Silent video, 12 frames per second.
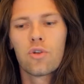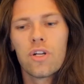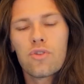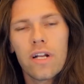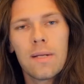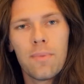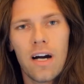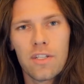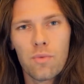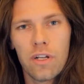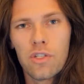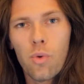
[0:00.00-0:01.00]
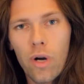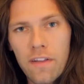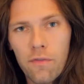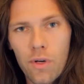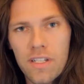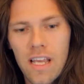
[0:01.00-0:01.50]
Grid trading bots run
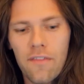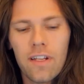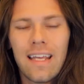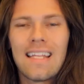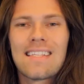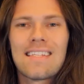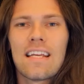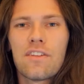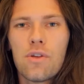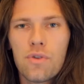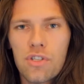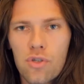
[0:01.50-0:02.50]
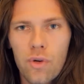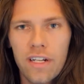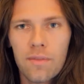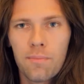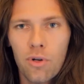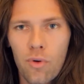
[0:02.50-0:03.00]
24/7 and stick to
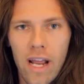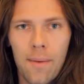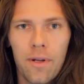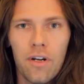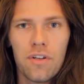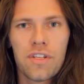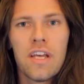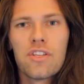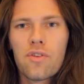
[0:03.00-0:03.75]
strict parameters.